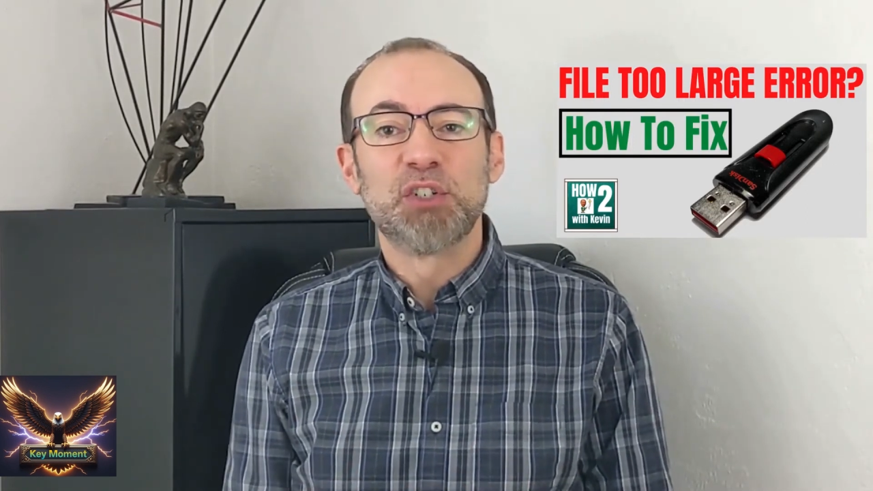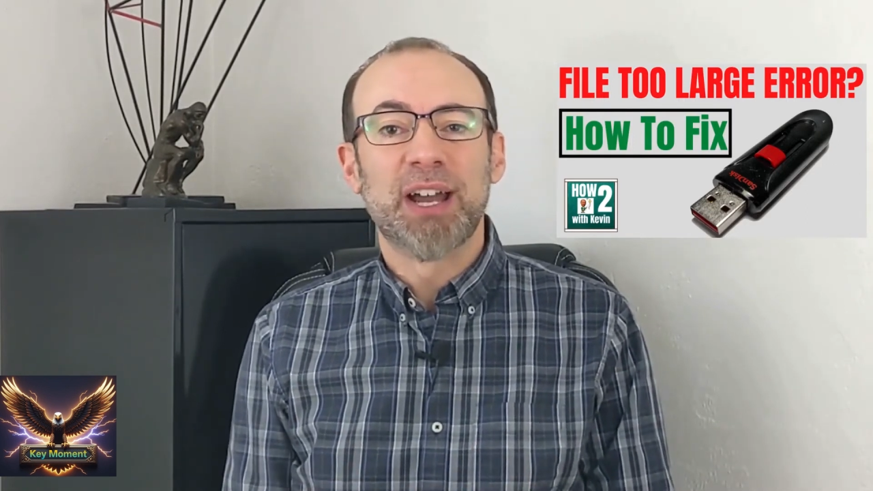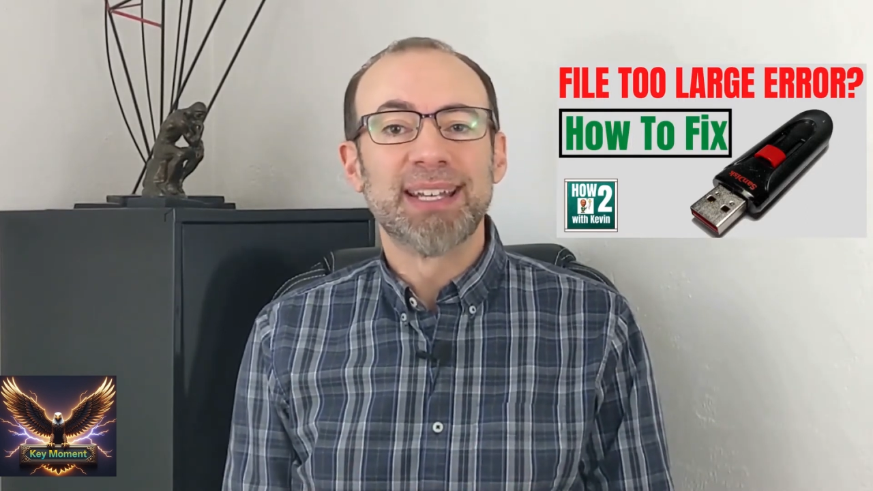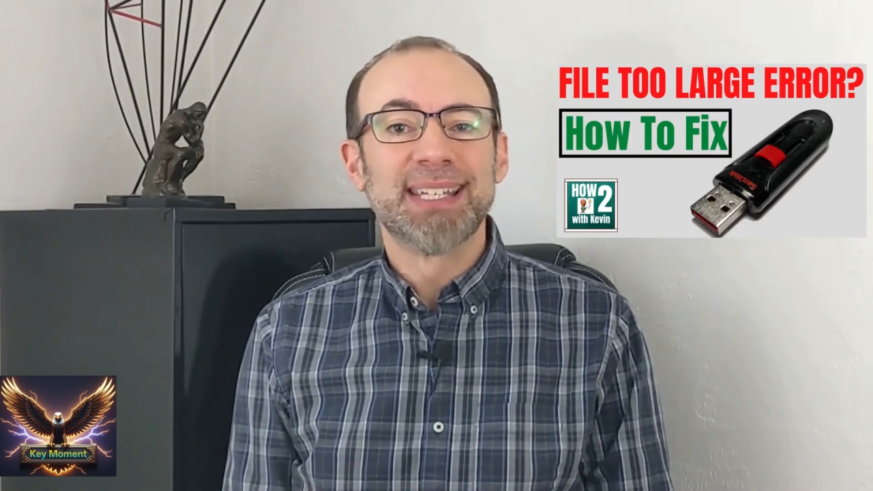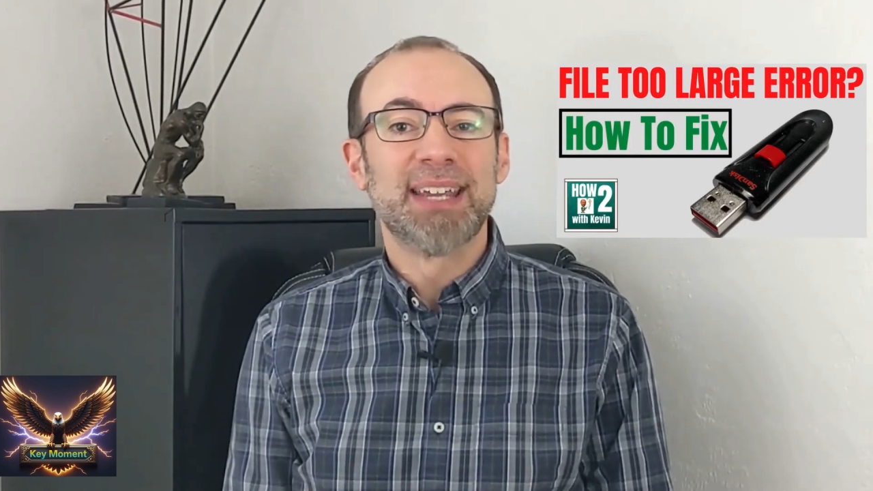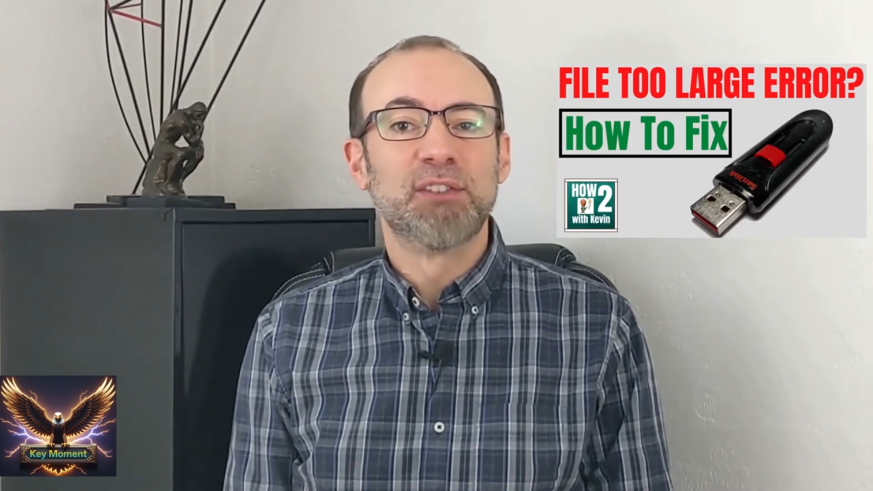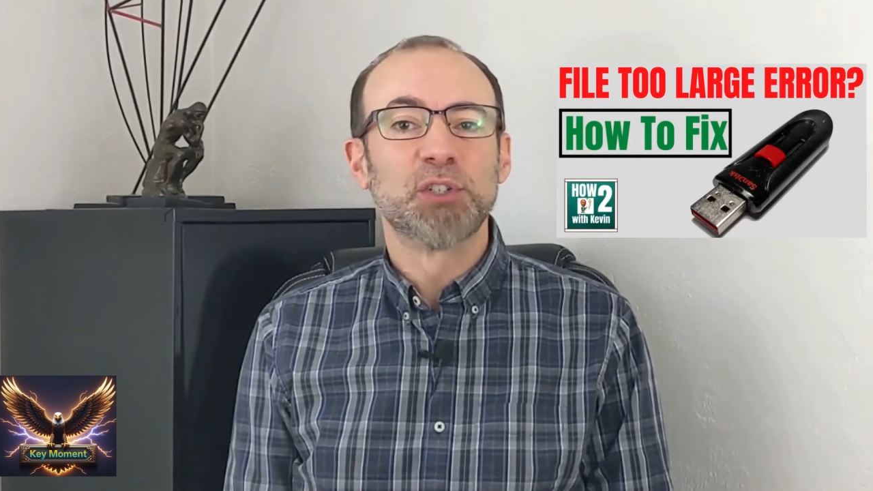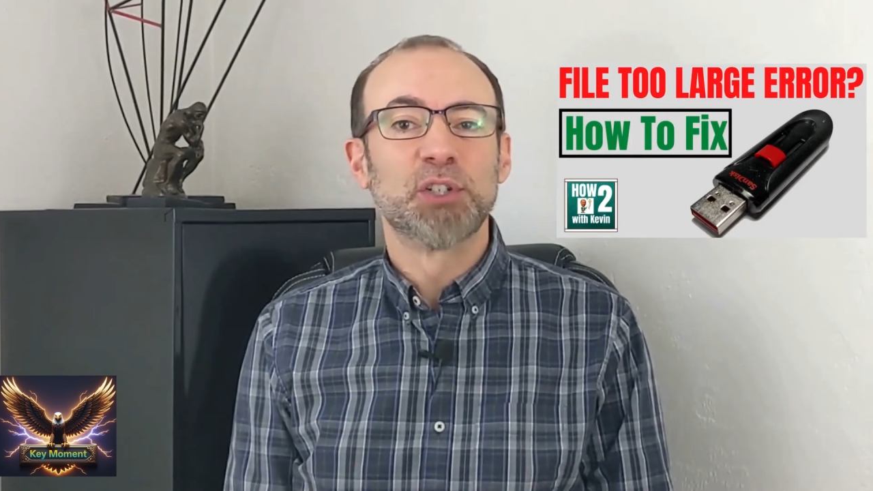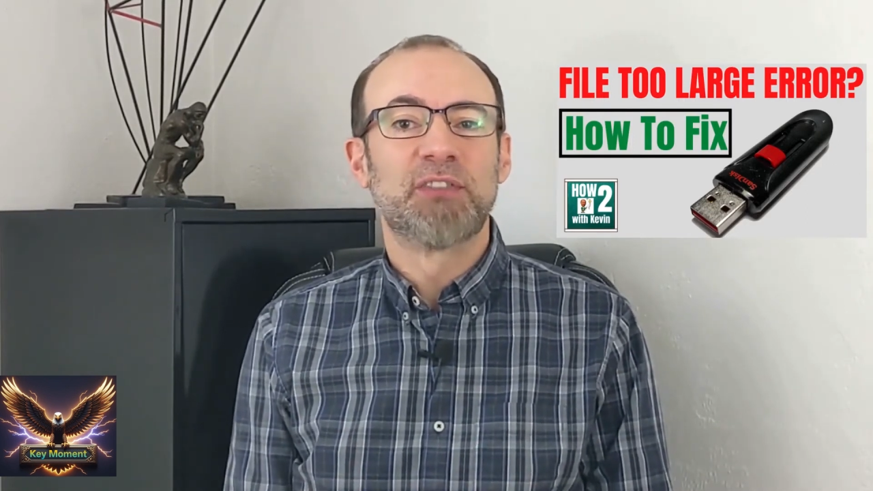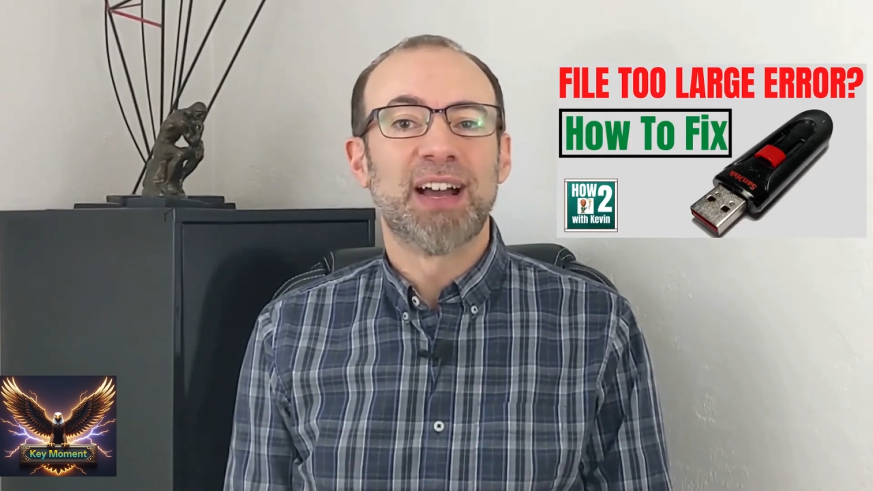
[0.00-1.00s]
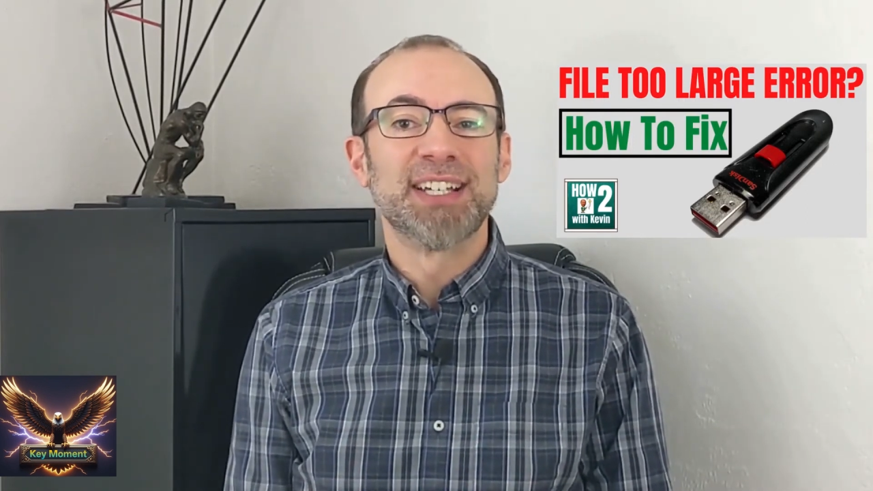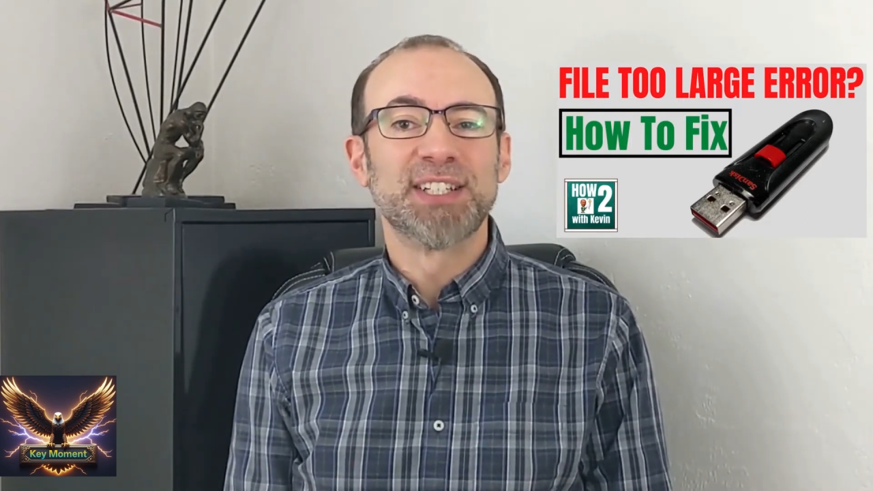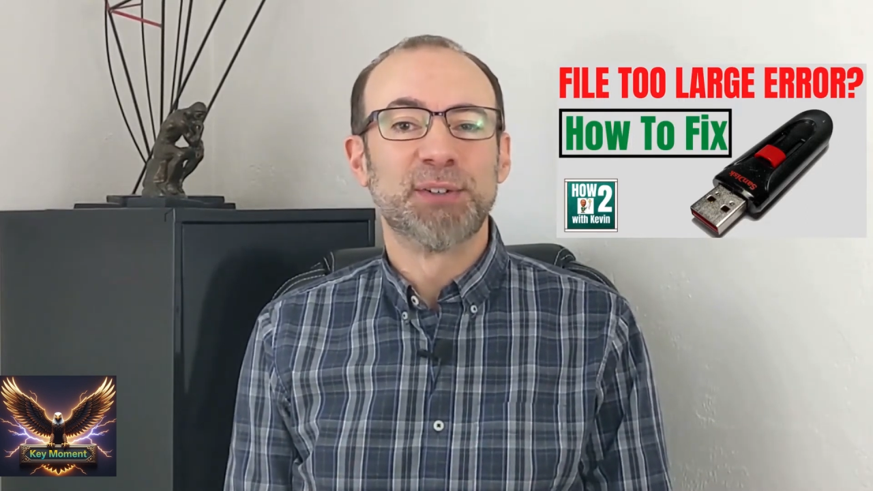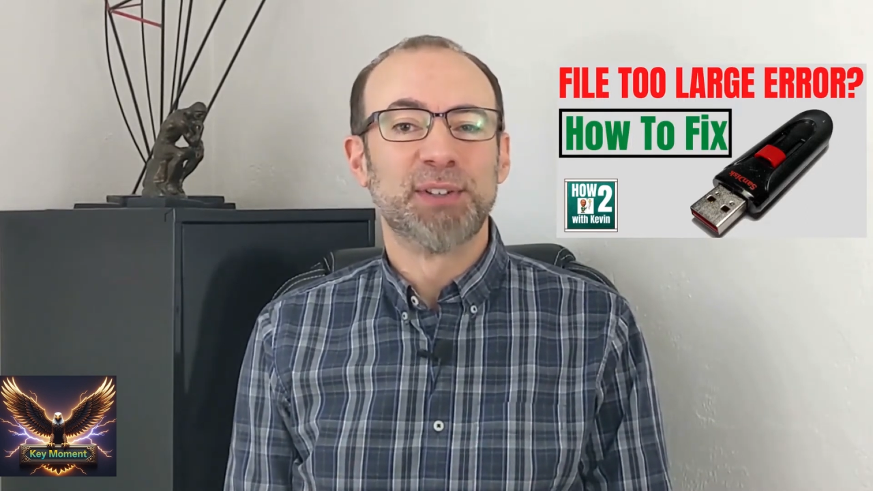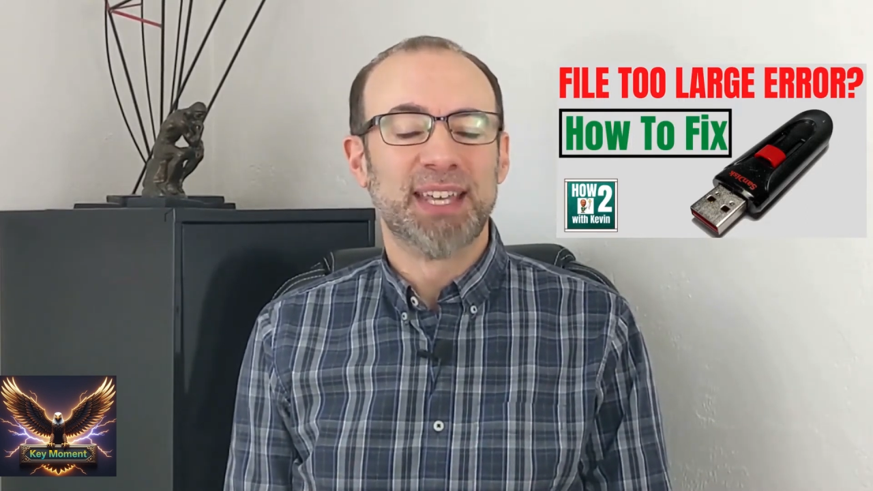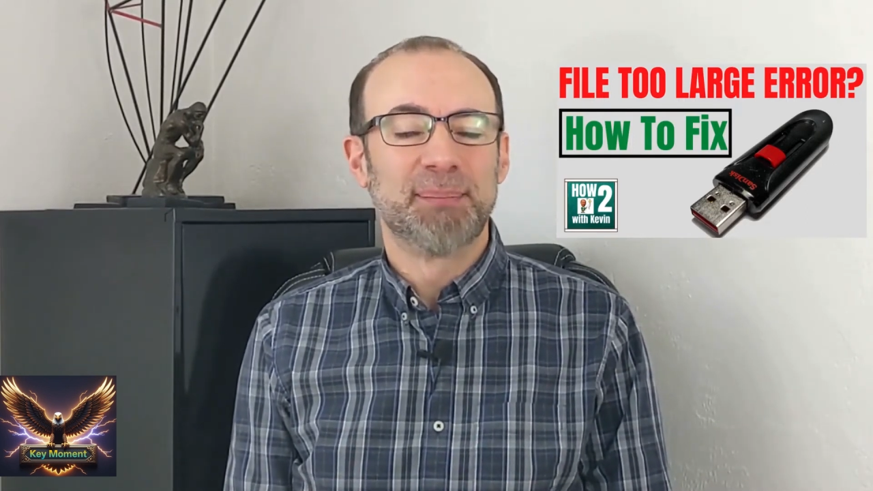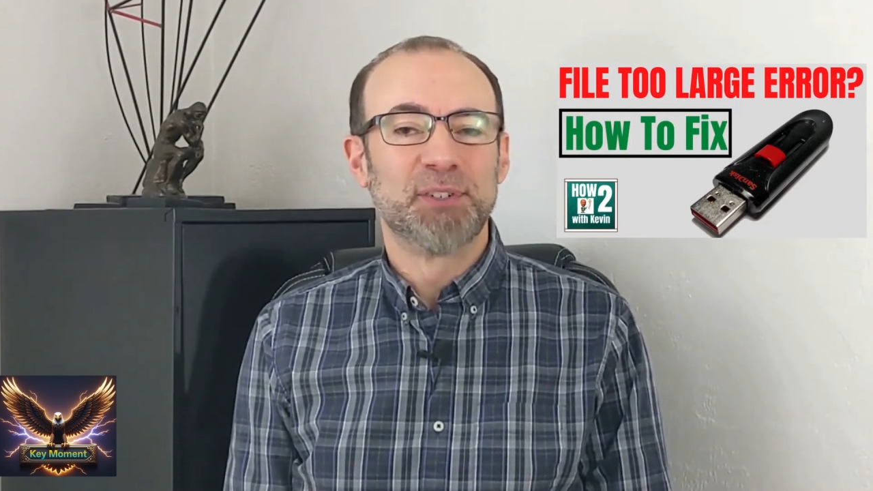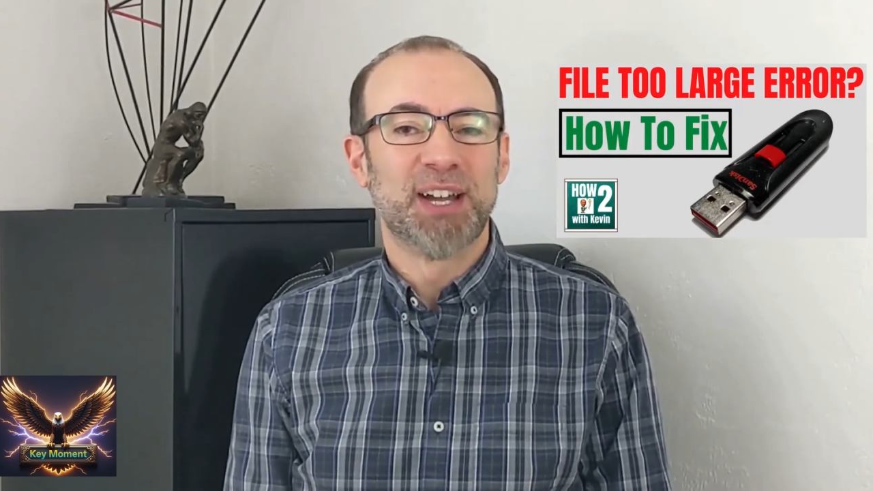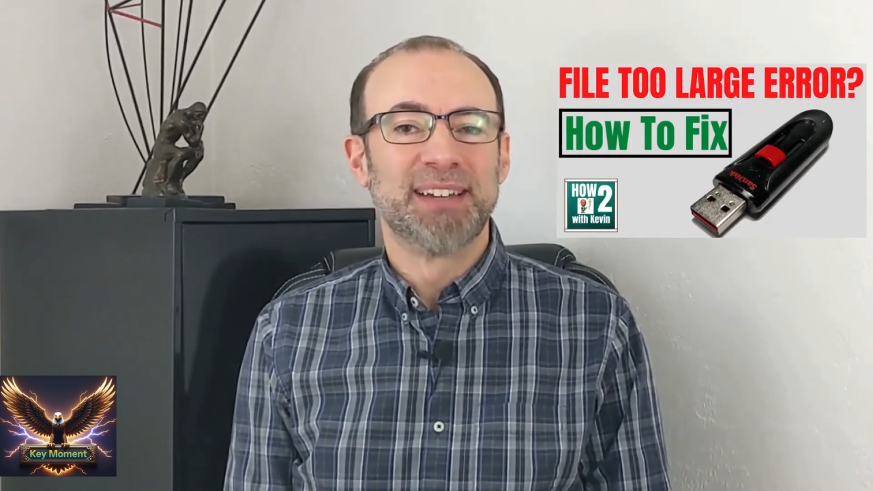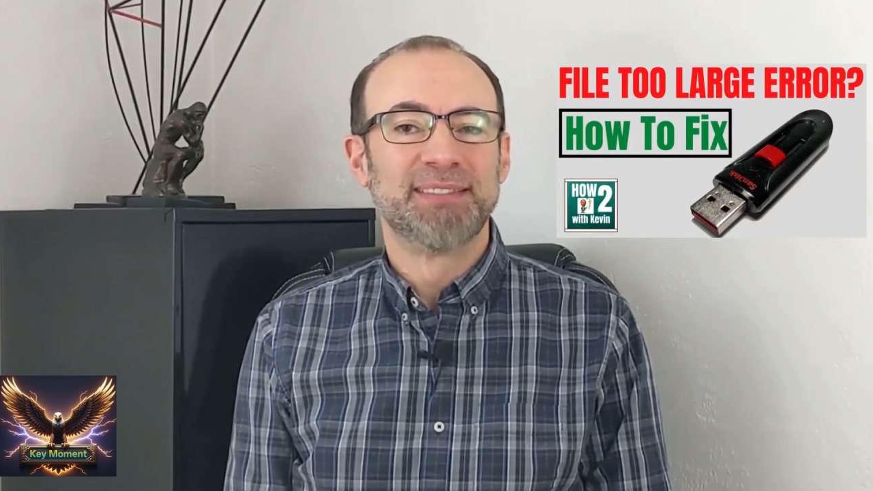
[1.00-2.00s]
trying to save larger files to a thumb
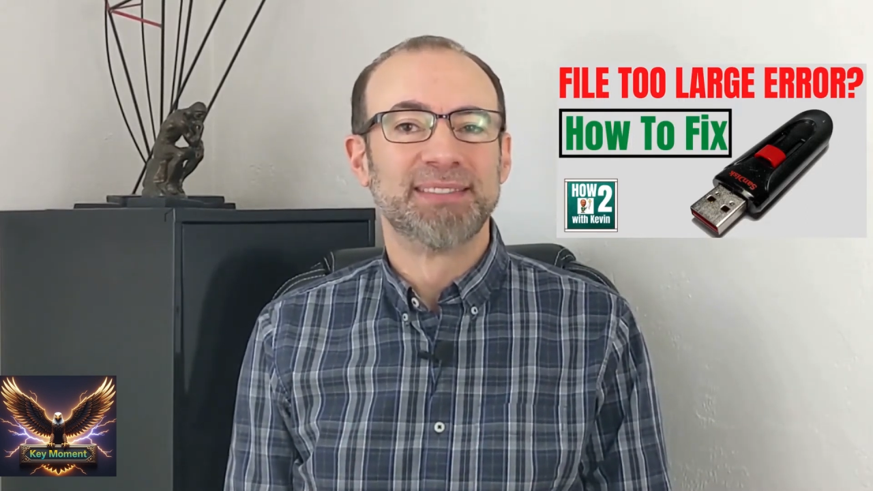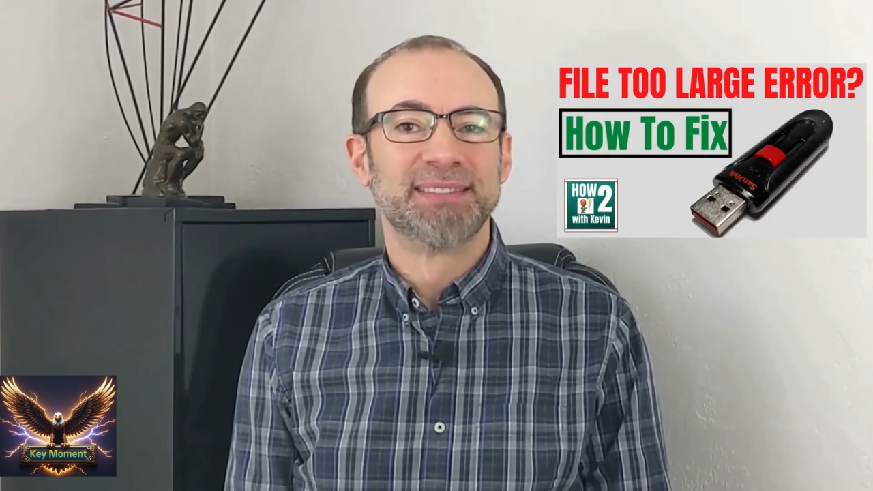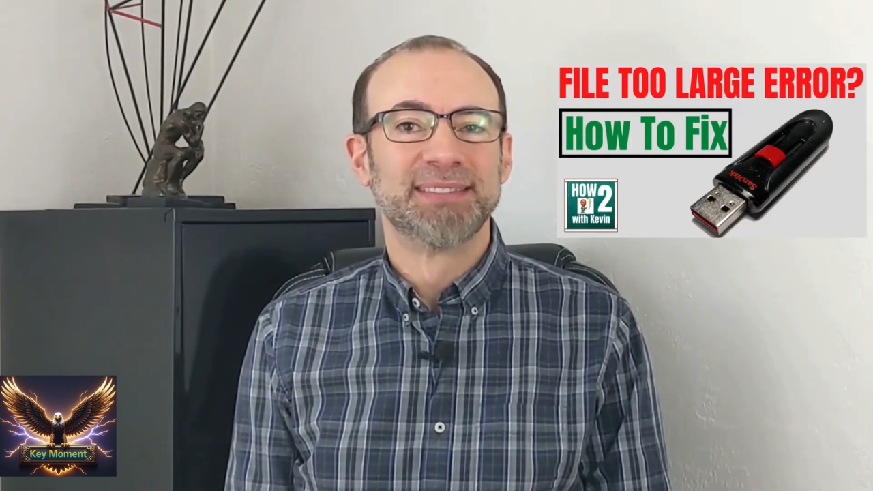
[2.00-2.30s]
drive.